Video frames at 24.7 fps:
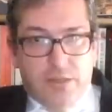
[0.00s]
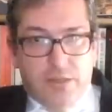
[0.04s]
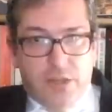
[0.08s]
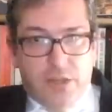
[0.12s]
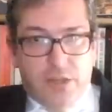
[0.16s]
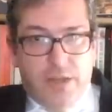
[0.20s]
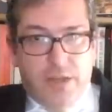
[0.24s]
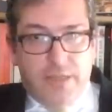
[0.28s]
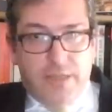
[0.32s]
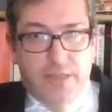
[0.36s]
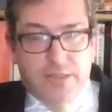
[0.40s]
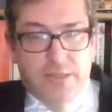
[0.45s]
uh,
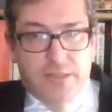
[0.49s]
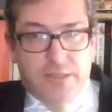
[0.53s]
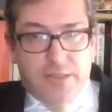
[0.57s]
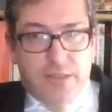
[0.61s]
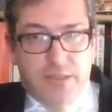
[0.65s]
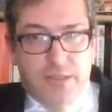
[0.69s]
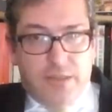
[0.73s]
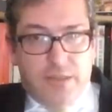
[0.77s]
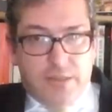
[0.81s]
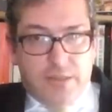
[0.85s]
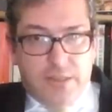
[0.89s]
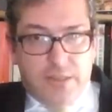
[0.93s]

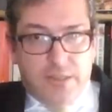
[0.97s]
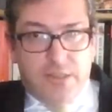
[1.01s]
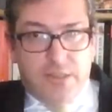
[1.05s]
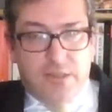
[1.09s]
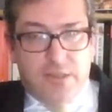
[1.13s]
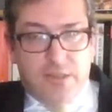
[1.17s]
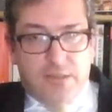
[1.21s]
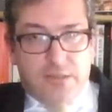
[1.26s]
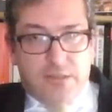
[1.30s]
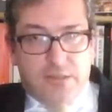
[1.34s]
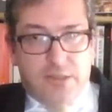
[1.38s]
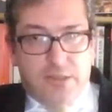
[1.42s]
Chinese
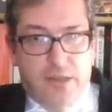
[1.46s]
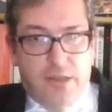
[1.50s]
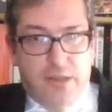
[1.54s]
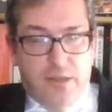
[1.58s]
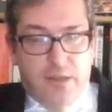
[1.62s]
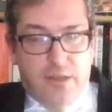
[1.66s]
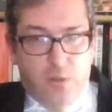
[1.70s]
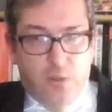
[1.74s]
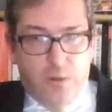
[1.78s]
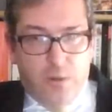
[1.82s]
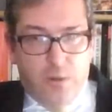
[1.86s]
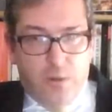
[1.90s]
dissident
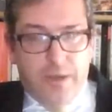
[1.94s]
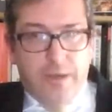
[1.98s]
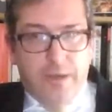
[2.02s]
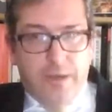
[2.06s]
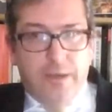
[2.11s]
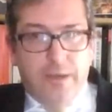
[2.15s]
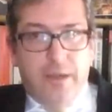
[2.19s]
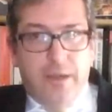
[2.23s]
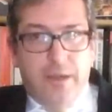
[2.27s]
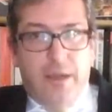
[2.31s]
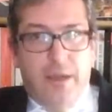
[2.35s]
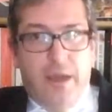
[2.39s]

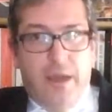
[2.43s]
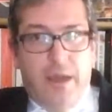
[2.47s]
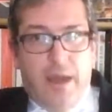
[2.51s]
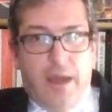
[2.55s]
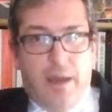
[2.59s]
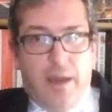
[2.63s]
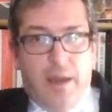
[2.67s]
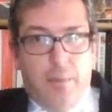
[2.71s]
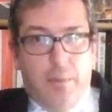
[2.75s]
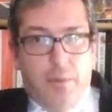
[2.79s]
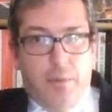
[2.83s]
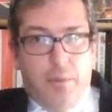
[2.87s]
lawyer
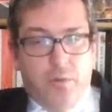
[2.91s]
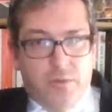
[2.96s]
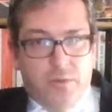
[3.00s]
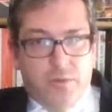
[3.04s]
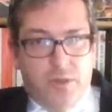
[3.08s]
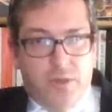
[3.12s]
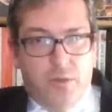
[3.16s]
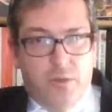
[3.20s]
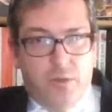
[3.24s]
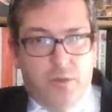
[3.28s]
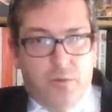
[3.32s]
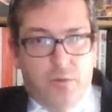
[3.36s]
uh, but
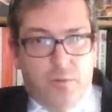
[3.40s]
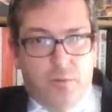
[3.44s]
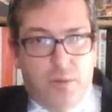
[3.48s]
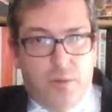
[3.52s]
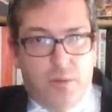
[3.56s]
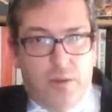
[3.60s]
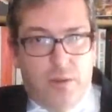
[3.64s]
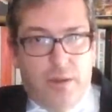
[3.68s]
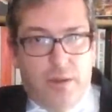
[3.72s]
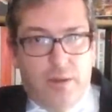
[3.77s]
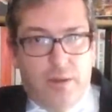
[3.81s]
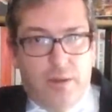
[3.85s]
also
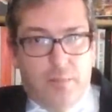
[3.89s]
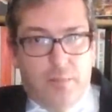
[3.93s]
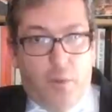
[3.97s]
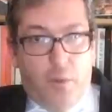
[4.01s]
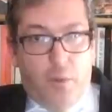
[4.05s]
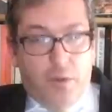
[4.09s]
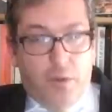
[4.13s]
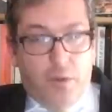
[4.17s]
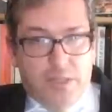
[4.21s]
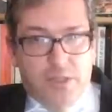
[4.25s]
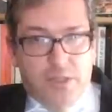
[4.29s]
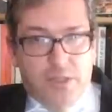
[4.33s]
uh,
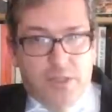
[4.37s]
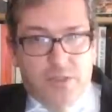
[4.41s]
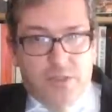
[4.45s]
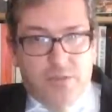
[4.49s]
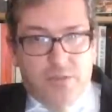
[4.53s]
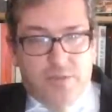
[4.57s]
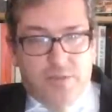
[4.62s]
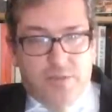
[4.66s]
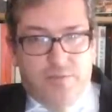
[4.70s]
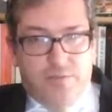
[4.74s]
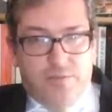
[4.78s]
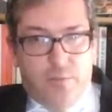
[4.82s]

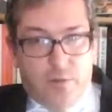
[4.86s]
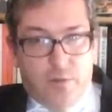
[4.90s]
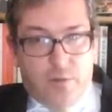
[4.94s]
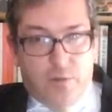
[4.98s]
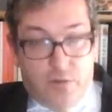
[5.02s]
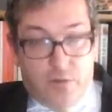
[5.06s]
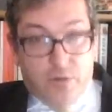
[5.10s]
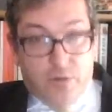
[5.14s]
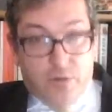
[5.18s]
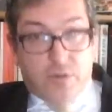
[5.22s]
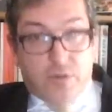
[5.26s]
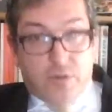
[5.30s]
politicians from
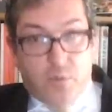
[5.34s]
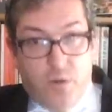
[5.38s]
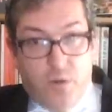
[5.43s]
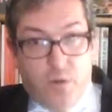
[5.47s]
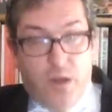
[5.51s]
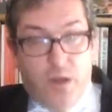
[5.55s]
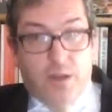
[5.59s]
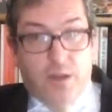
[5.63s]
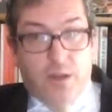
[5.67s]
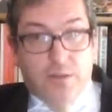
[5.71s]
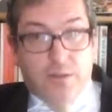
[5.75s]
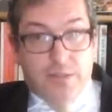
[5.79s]
across the
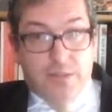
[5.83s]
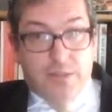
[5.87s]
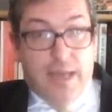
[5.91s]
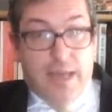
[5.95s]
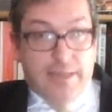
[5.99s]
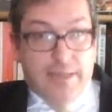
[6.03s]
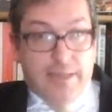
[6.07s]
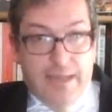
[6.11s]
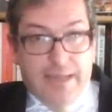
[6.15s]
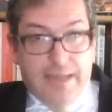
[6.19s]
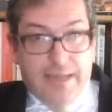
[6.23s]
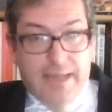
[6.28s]
world
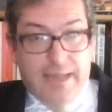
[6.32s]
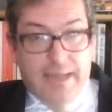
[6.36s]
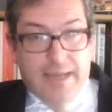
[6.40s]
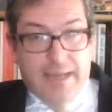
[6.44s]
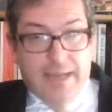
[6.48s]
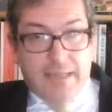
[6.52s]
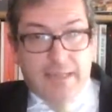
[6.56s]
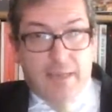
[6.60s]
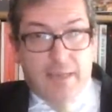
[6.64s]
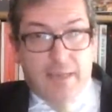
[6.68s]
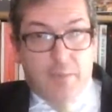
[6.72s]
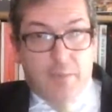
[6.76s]
and, and
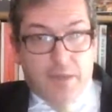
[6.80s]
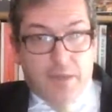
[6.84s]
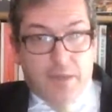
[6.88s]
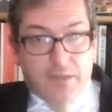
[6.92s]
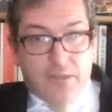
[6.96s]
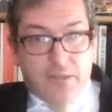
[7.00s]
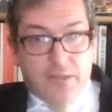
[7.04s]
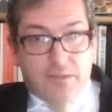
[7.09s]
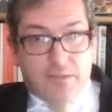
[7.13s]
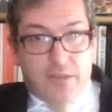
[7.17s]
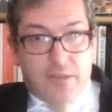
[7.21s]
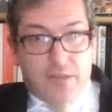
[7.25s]

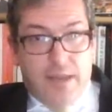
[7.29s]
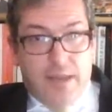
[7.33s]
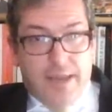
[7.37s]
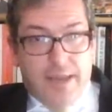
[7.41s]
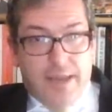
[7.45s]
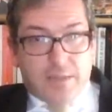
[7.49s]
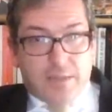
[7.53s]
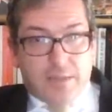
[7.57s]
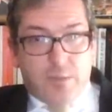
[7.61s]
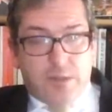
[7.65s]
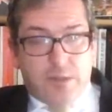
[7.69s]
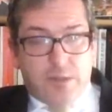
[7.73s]
academics and, and
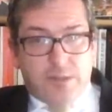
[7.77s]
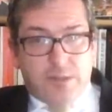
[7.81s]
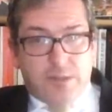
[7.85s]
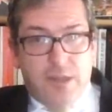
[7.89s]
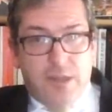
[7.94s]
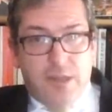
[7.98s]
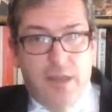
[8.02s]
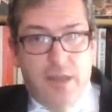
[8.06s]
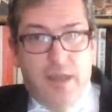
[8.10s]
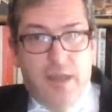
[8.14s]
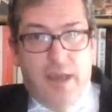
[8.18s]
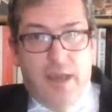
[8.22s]

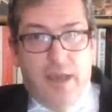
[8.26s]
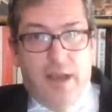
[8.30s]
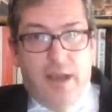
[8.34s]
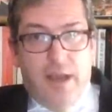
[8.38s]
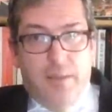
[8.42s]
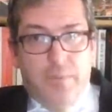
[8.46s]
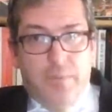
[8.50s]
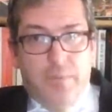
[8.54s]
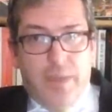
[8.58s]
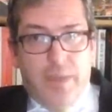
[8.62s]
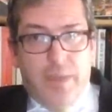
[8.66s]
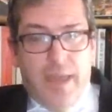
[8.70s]
experts.
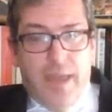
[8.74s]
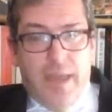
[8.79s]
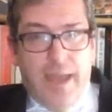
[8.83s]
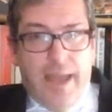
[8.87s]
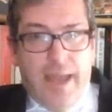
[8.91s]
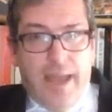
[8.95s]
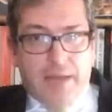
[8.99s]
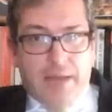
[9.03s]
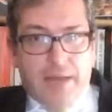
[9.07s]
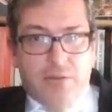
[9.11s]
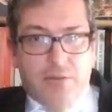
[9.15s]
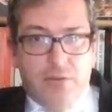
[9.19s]
Um,
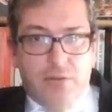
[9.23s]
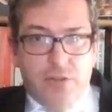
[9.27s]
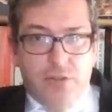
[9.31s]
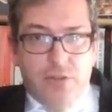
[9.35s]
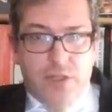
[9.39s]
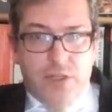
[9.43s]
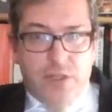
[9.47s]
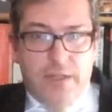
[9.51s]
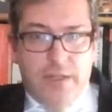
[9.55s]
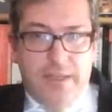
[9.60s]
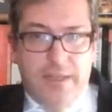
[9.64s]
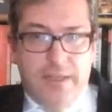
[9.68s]
and
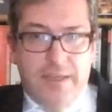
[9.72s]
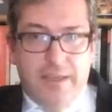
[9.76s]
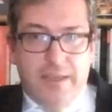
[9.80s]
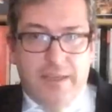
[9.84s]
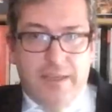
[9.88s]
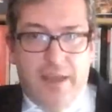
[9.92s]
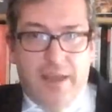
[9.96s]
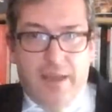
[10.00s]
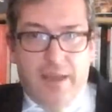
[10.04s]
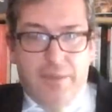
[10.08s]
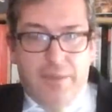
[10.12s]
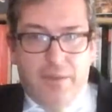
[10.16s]

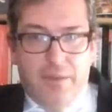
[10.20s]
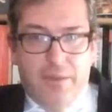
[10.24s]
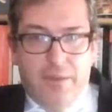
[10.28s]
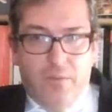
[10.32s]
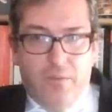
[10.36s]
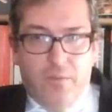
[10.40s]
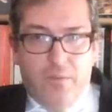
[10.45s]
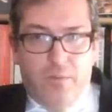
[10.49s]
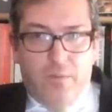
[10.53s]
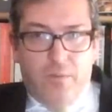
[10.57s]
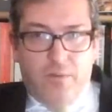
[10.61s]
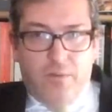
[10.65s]
crucially, I
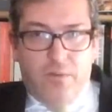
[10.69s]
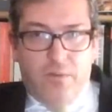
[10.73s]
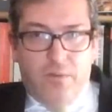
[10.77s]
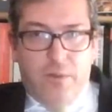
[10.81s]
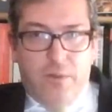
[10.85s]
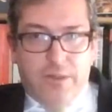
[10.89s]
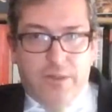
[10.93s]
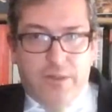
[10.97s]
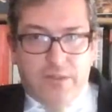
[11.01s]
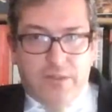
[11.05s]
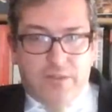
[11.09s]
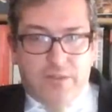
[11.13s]
think one of
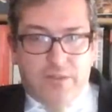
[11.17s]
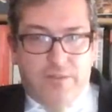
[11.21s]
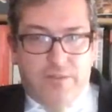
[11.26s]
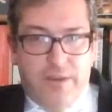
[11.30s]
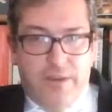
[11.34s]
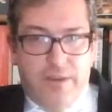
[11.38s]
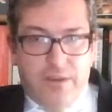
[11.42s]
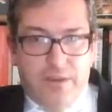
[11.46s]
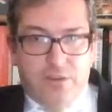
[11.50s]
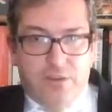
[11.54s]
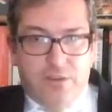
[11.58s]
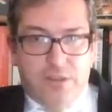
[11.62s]
the things that's
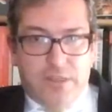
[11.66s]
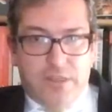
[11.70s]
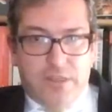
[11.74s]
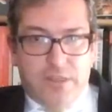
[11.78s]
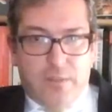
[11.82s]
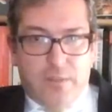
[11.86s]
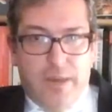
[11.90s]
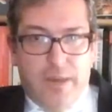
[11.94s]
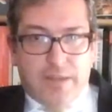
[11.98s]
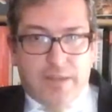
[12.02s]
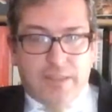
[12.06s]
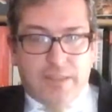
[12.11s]
very
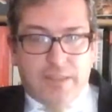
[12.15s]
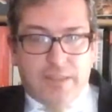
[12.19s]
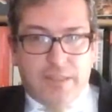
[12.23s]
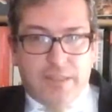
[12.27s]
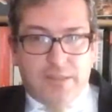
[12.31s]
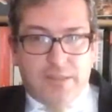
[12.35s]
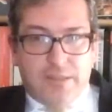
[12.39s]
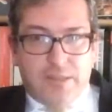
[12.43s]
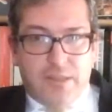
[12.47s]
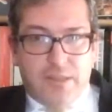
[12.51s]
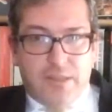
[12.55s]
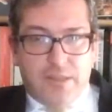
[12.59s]
interesting about it
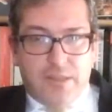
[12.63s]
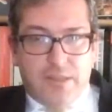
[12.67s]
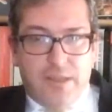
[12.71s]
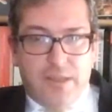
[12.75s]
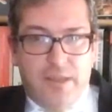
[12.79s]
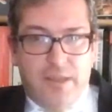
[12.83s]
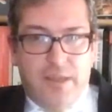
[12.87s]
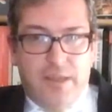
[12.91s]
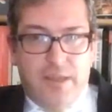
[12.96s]
is that